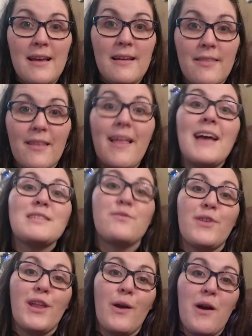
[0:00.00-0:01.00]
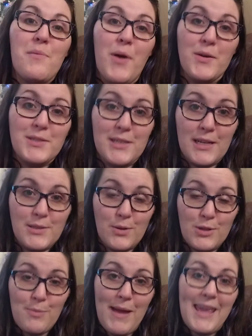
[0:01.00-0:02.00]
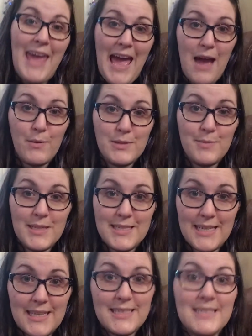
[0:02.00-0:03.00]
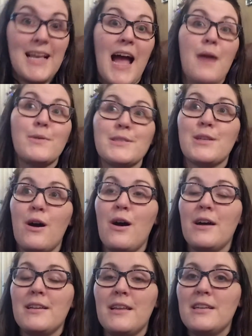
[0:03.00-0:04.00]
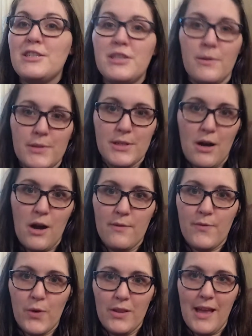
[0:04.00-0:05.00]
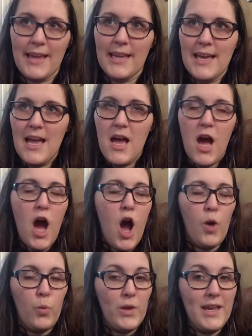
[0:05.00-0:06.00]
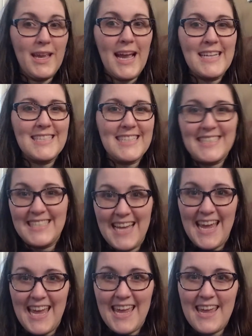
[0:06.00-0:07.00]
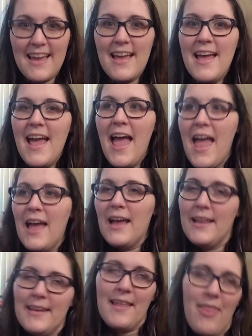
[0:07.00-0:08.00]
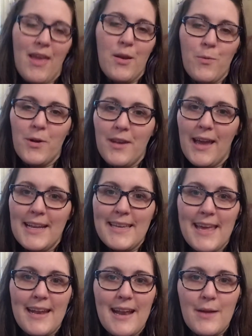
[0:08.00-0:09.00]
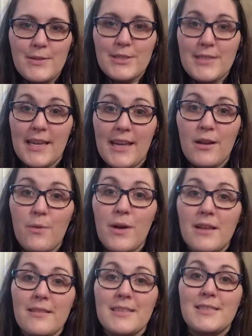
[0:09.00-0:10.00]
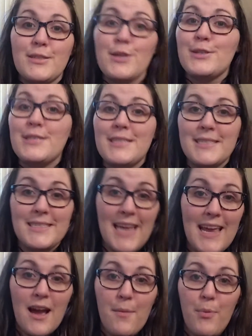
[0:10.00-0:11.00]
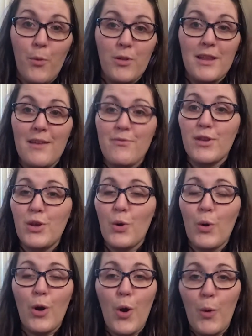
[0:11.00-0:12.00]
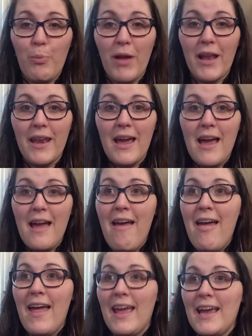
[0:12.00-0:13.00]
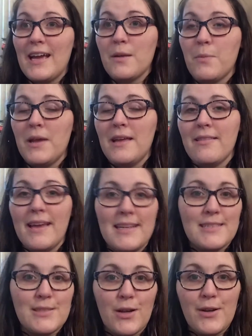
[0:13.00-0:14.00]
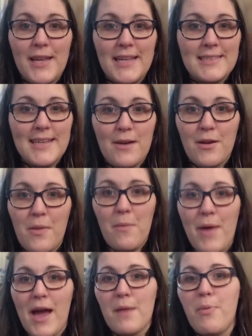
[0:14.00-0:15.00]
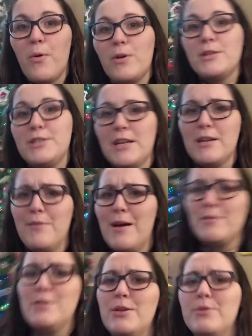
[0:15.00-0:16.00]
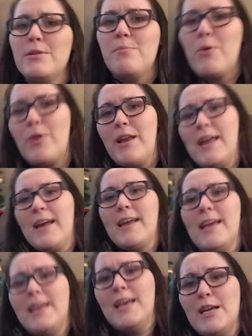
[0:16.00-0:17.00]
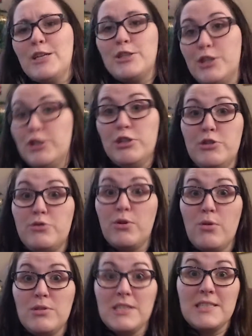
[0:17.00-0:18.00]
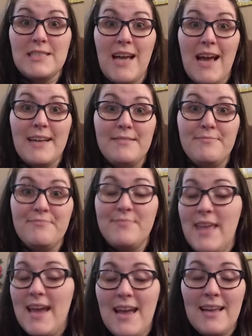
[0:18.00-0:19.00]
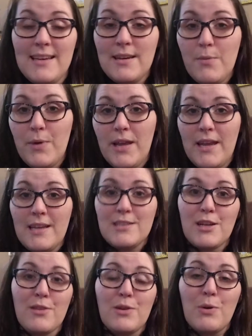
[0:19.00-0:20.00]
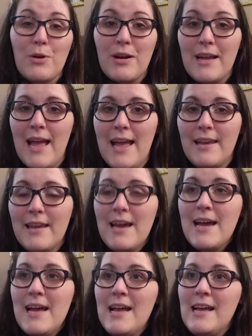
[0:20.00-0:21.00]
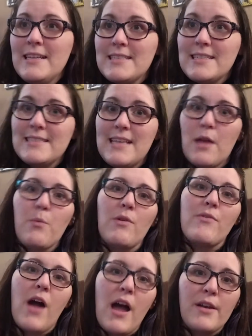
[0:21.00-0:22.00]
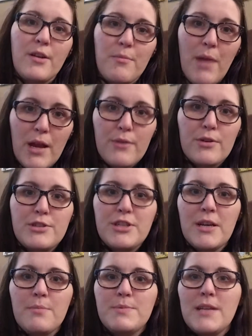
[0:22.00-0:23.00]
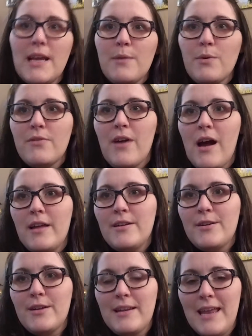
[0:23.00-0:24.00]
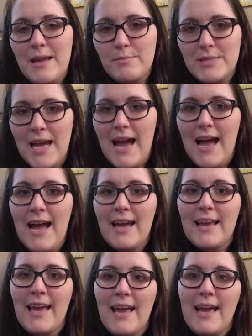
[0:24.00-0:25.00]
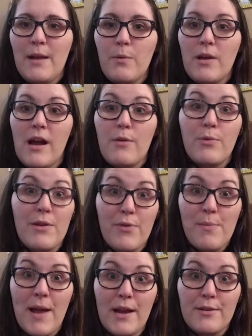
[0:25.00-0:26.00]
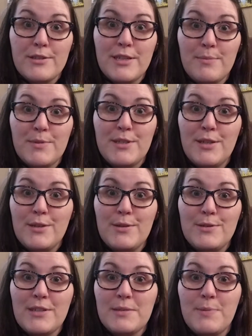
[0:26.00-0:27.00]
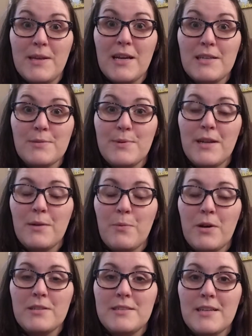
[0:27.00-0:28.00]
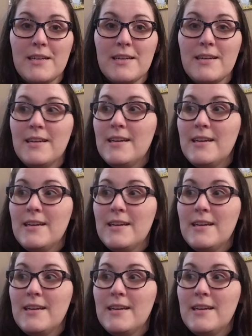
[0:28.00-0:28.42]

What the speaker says: the last video I posted, I told you my cat was missing, Sky was gone, she was gone for like a week and a day, and then one night Dan and I were just like, you know what, let's just stay up, we'll leave the door open, and we laid sardines out on the back porch, and around 2 in the morning, she just strolled inside, and we shut the door, and since then we've gotten her microchipped, and we've gotten her a name tag, and we got River microchipped too, just because we didn't want to